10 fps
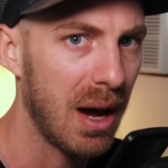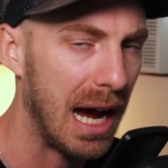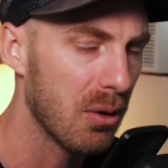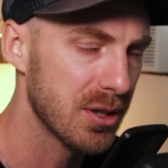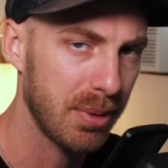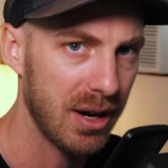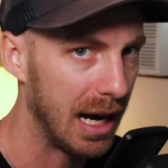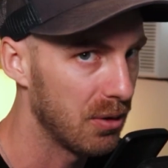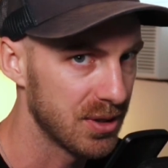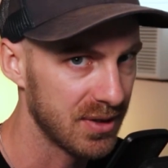hours upon
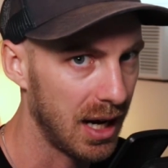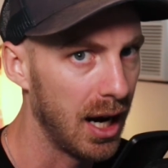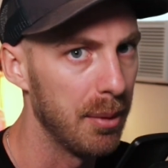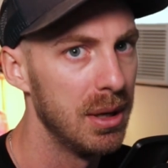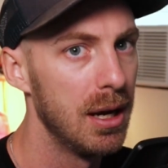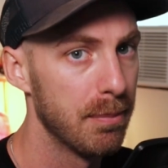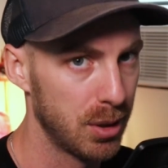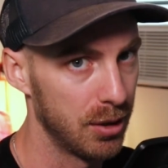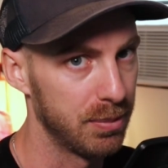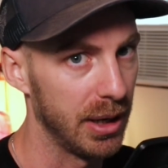hours of time
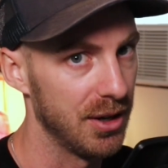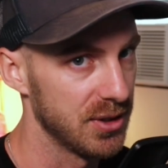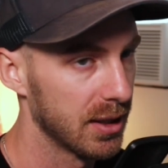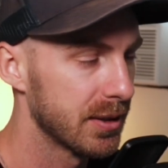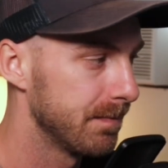per project. And